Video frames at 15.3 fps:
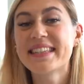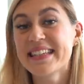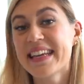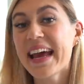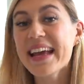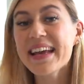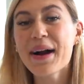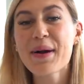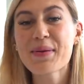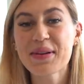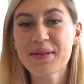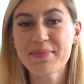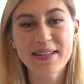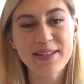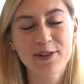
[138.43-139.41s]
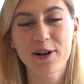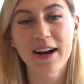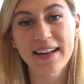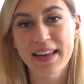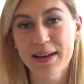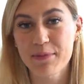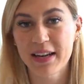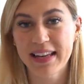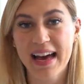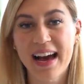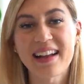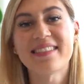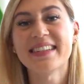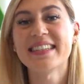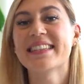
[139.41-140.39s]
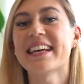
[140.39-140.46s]
Today I'm going to be tracking my
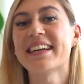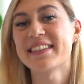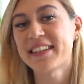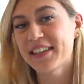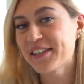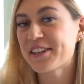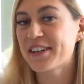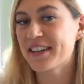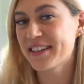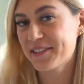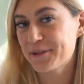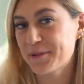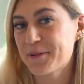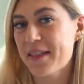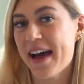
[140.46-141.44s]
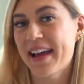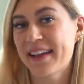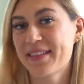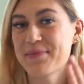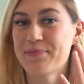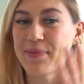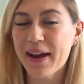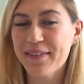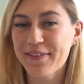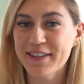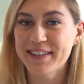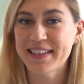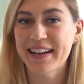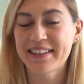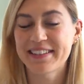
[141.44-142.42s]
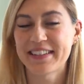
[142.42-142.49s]
calories. I know you guys saw that in the
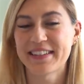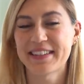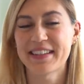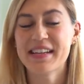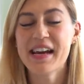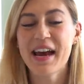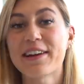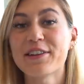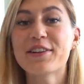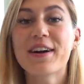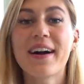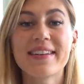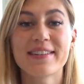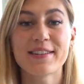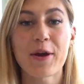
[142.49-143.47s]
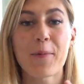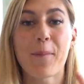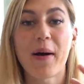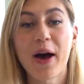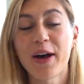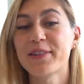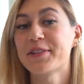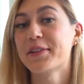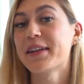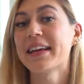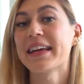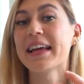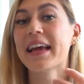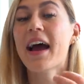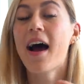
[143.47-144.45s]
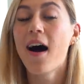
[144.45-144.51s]
breakfast section. Now you guys know
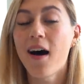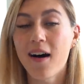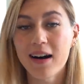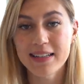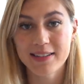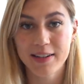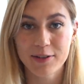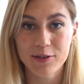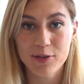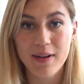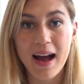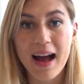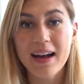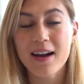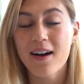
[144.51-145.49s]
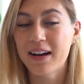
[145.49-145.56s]
personally I don't track.